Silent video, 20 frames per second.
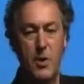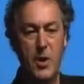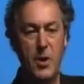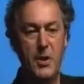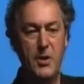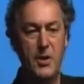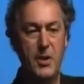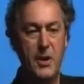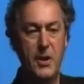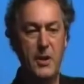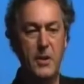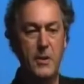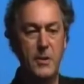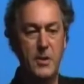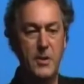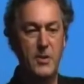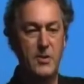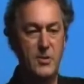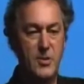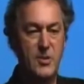Marketing
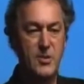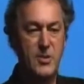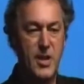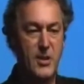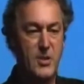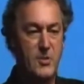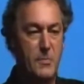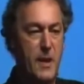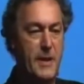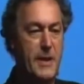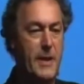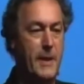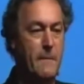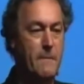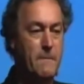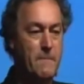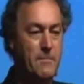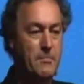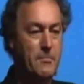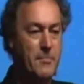is sense making.
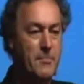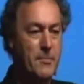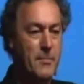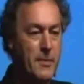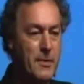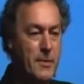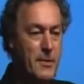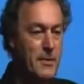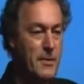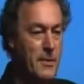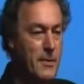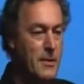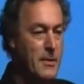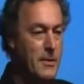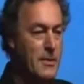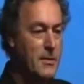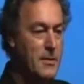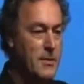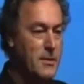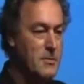
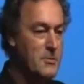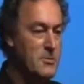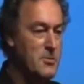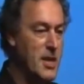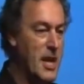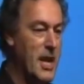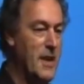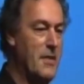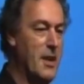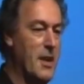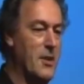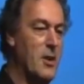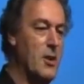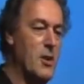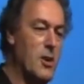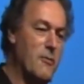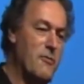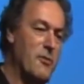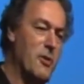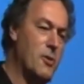Saying that, you
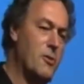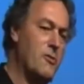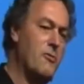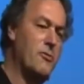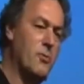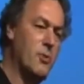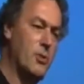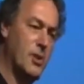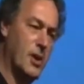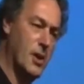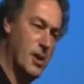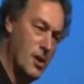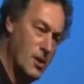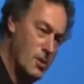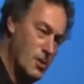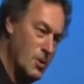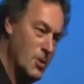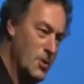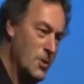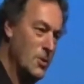know, if you're looking for a
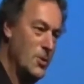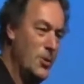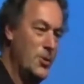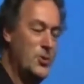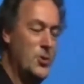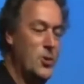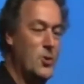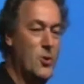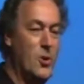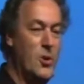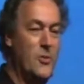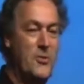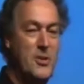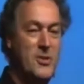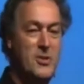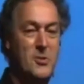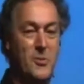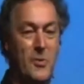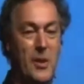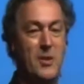car, you should look at
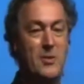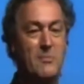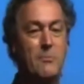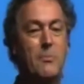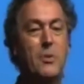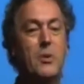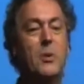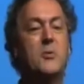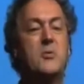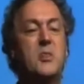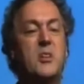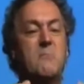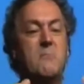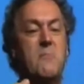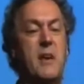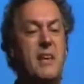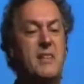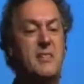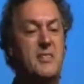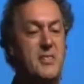this direction because it
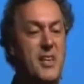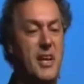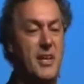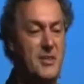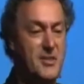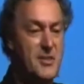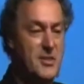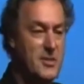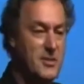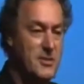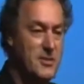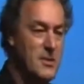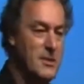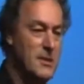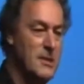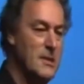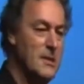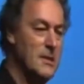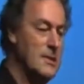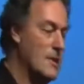makes sense.
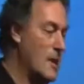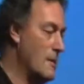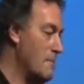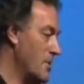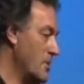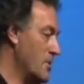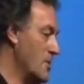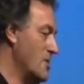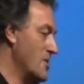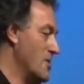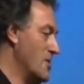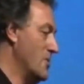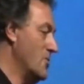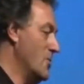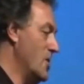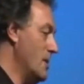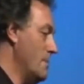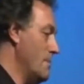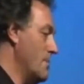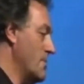Not because the
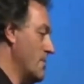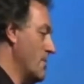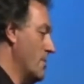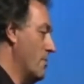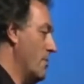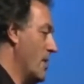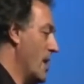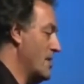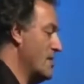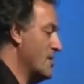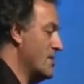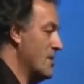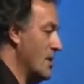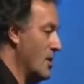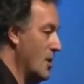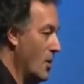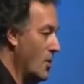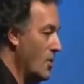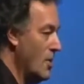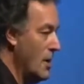cheapest or the prices are
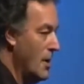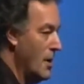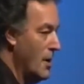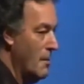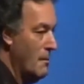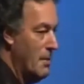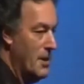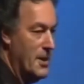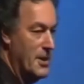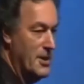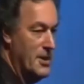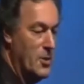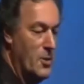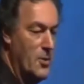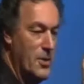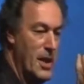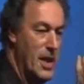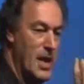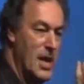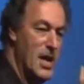low.
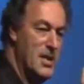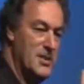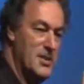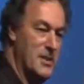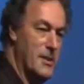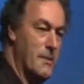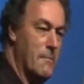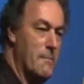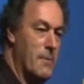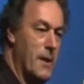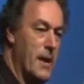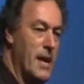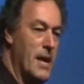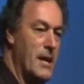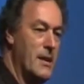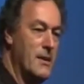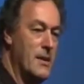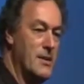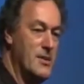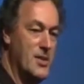Patagonia has a
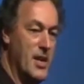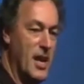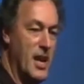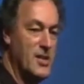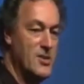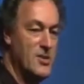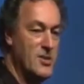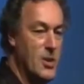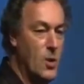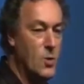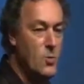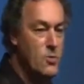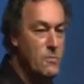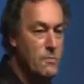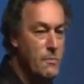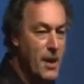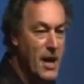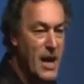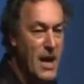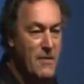campaign that says,
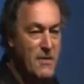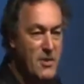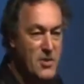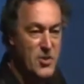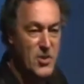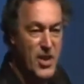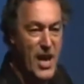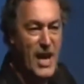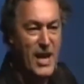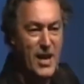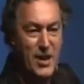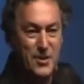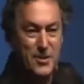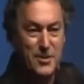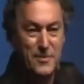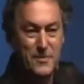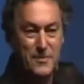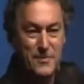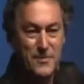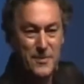don't buy this
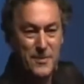jacket.